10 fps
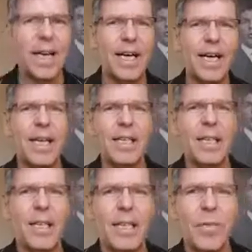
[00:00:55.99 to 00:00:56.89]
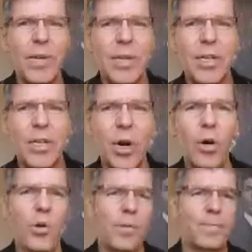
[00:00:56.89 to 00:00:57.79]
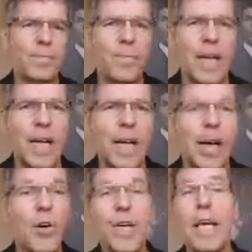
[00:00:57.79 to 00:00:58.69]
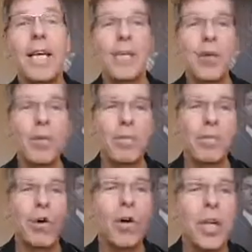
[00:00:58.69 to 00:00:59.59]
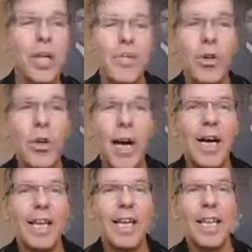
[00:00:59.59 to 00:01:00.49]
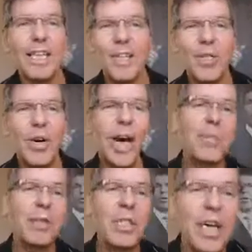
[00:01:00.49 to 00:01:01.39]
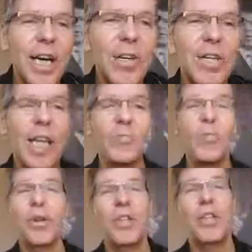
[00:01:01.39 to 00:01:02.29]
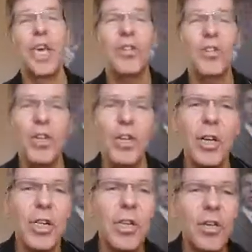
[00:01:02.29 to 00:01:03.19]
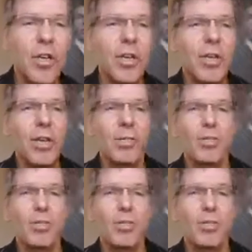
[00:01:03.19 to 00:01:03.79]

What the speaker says: And here we go. Okay, good morning. You are listening to IBGR.network, the International